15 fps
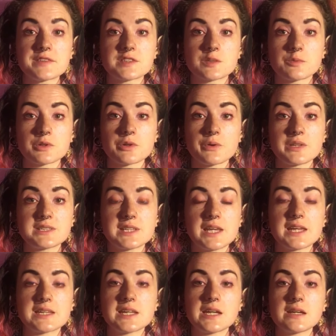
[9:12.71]
So we're going to
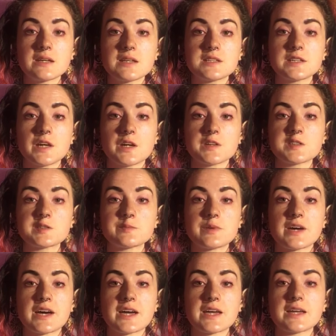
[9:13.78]
inhale a tall
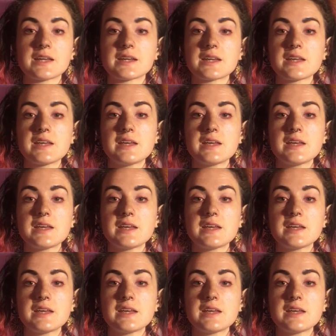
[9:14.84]
spine,